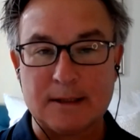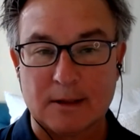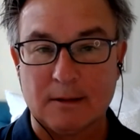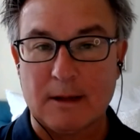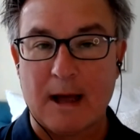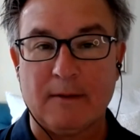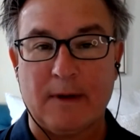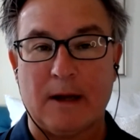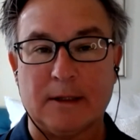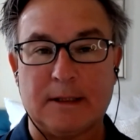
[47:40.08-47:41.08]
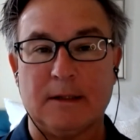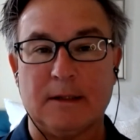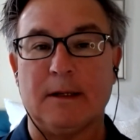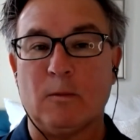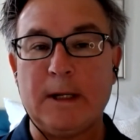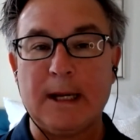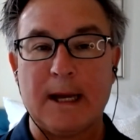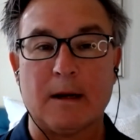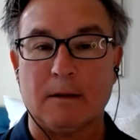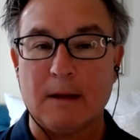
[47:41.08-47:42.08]
there's a lot of volatility. We
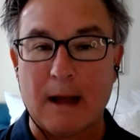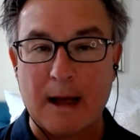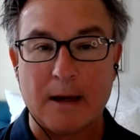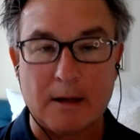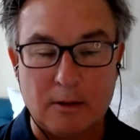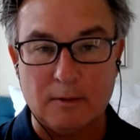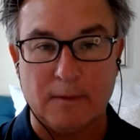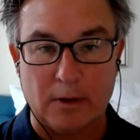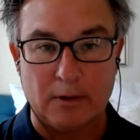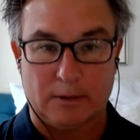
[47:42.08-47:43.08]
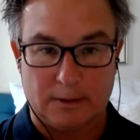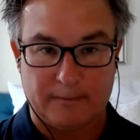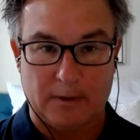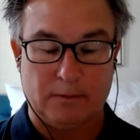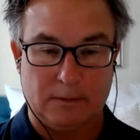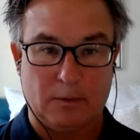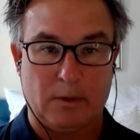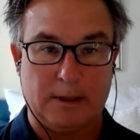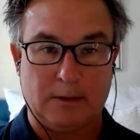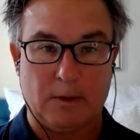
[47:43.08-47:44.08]
had a lot of new voters vote in
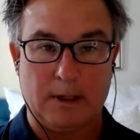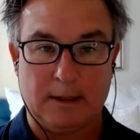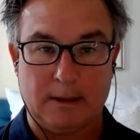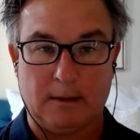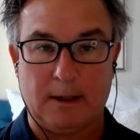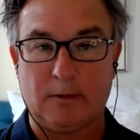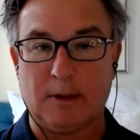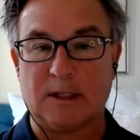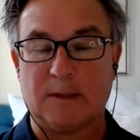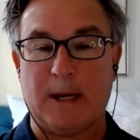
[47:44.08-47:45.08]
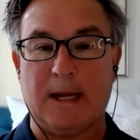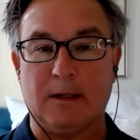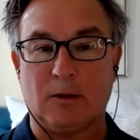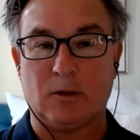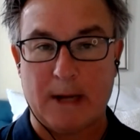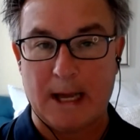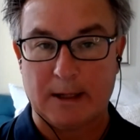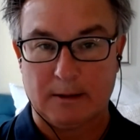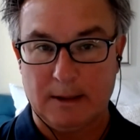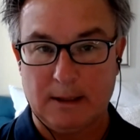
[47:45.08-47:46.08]
2020. The electorate expanded
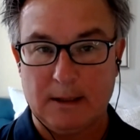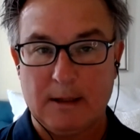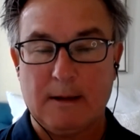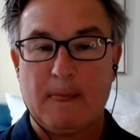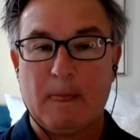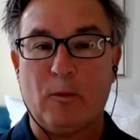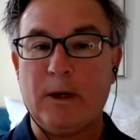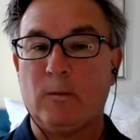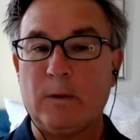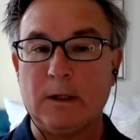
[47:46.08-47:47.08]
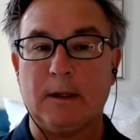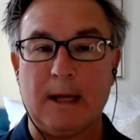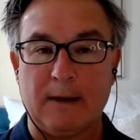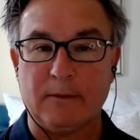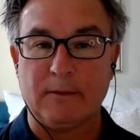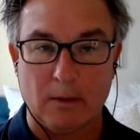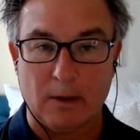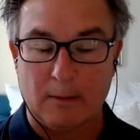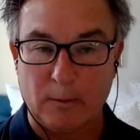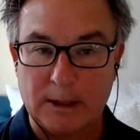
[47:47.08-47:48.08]
dramatically. We really have
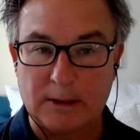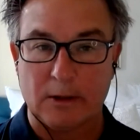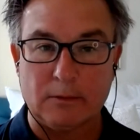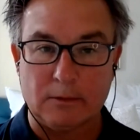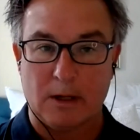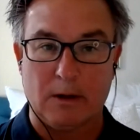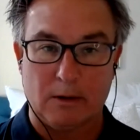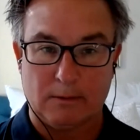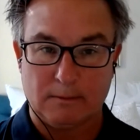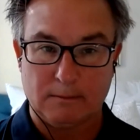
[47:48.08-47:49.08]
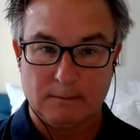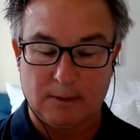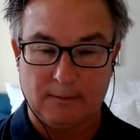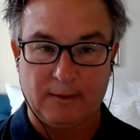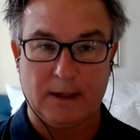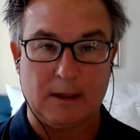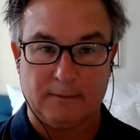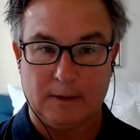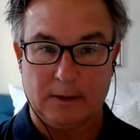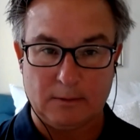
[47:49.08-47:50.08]
we don't know
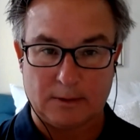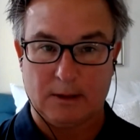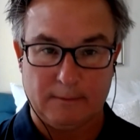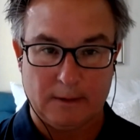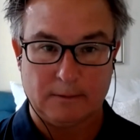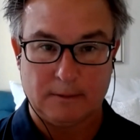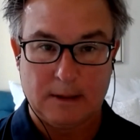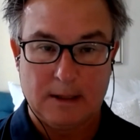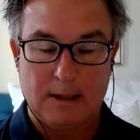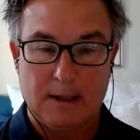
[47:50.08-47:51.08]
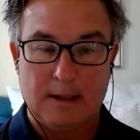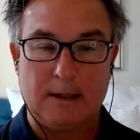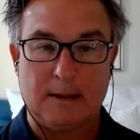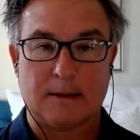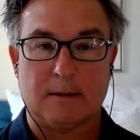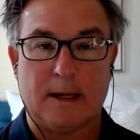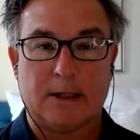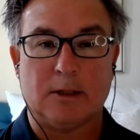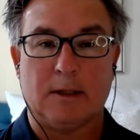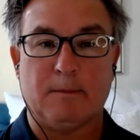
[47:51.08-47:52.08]
definitively who's going to vote in this
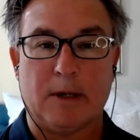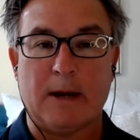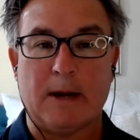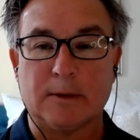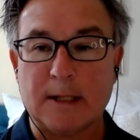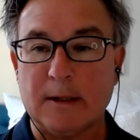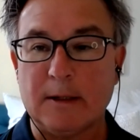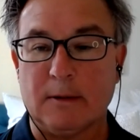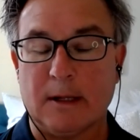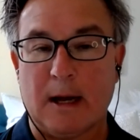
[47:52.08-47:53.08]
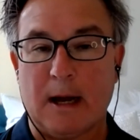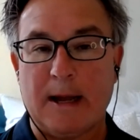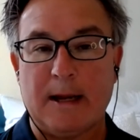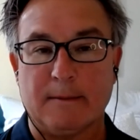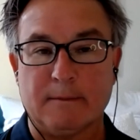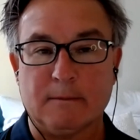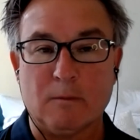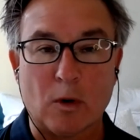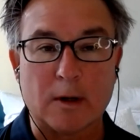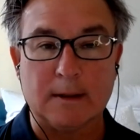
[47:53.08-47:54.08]
election. But I will tell you that I am
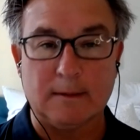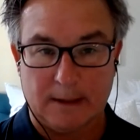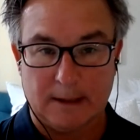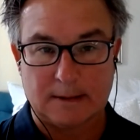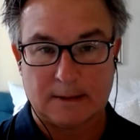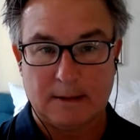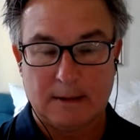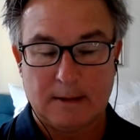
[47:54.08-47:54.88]
more convinced